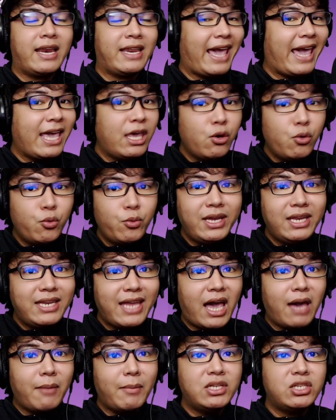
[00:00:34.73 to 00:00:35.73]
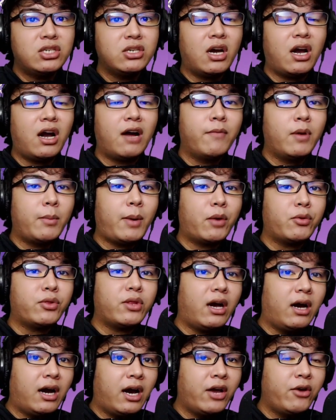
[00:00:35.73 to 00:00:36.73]
AoE damage of about
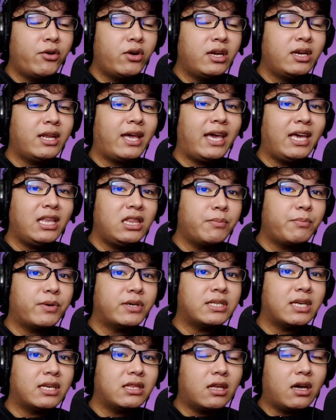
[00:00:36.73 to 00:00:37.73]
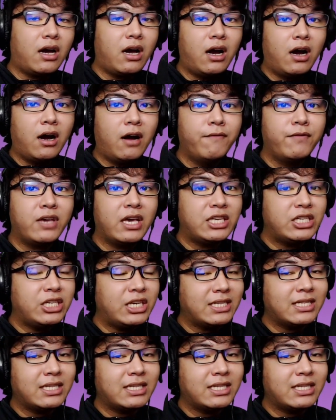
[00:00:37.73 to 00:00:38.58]
180% of Keqing's